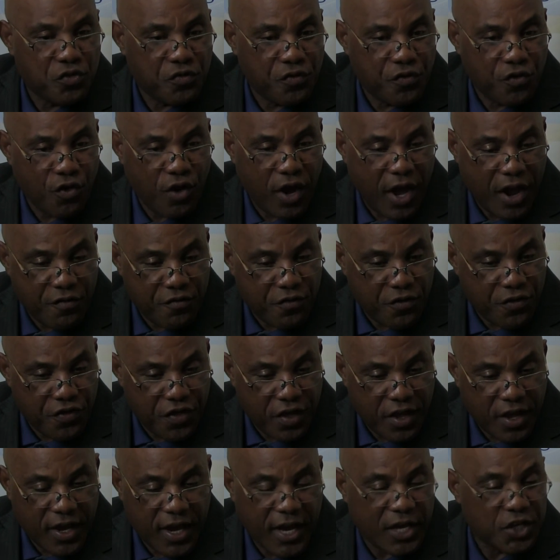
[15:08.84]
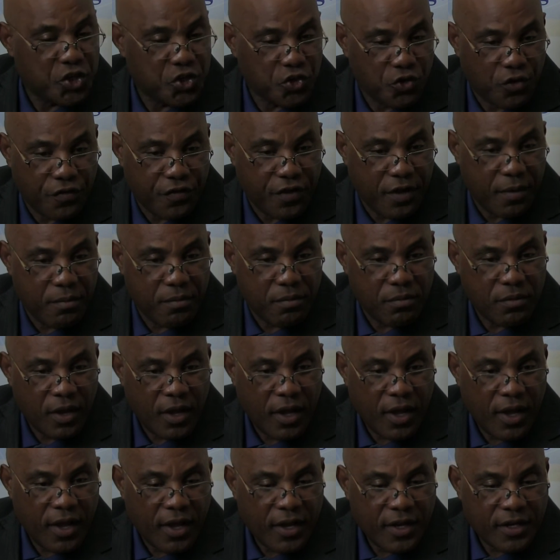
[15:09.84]
for everything. I told them
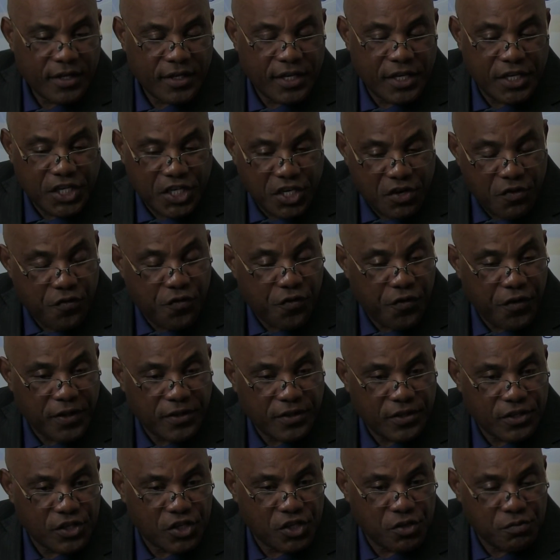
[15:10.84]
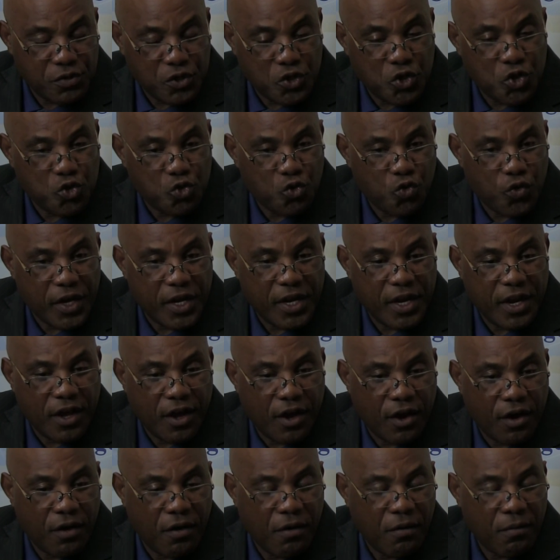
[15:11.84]
the difference between
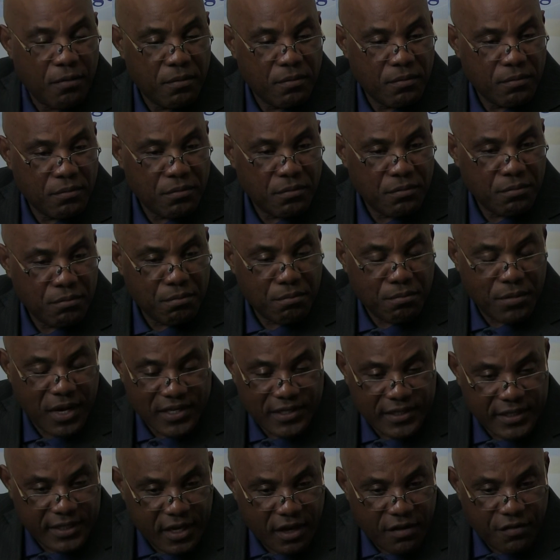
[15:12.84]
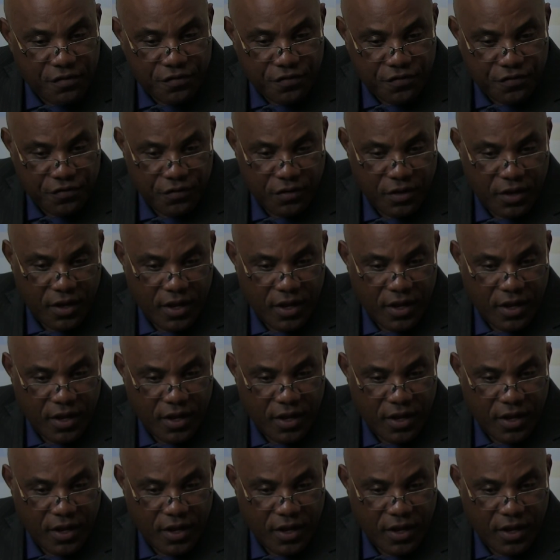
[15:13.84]
myself